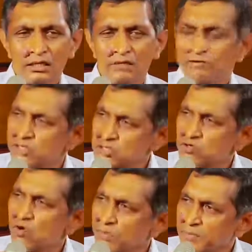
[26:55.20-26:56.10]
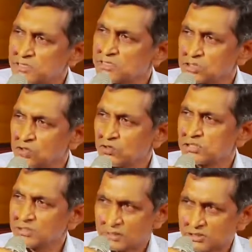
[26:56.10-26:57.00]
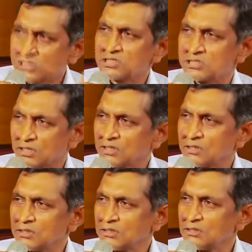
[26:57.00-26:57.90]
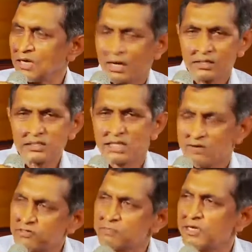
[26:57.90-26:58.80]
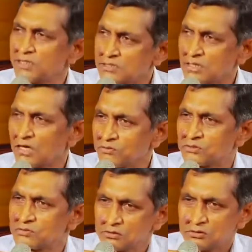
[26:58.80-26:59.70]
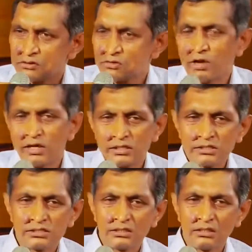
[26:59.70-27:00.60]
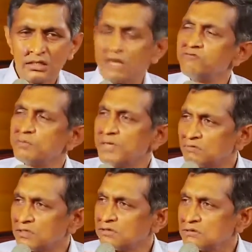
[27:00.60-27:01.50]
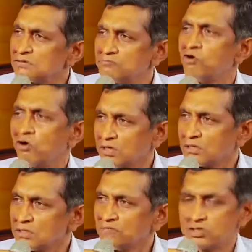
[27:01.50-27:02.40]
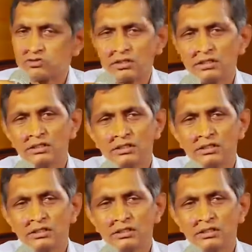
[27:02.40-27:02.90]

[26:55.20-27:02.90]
a very strong message goes consistently. Unless everybody is allowed to rise, everybody will fall eventually.